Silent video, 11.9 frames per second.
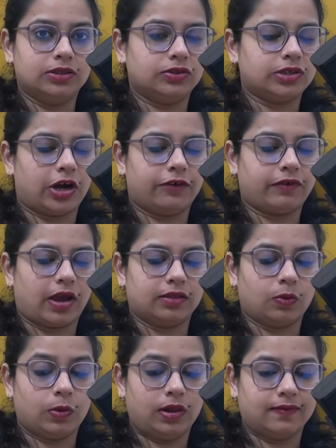to terrify
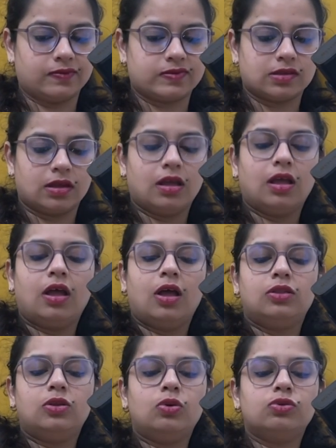the wolves.
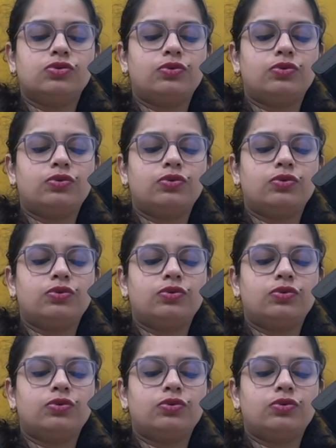Those